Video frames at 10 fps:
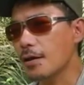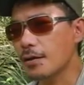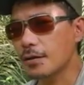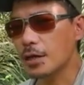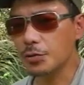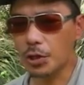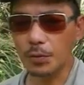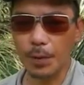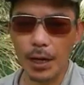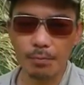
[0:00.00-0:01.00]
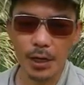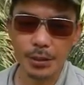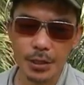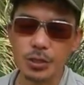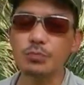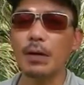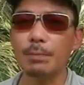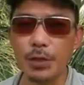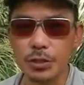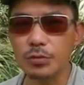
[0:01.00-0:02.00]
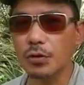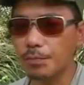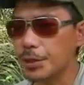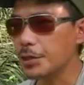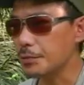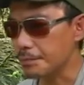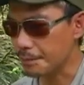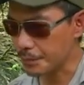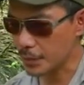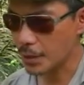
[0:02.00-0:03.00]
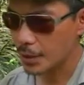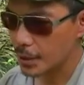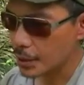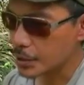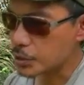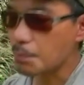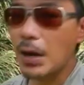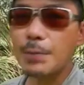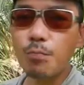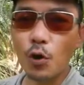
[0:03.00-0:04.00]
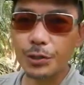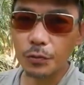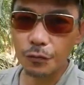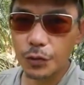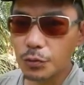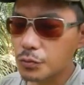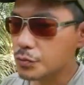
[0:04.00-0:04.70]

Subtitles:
Now, you've got to bear in mind, this is my personal opinion. It's my point of view.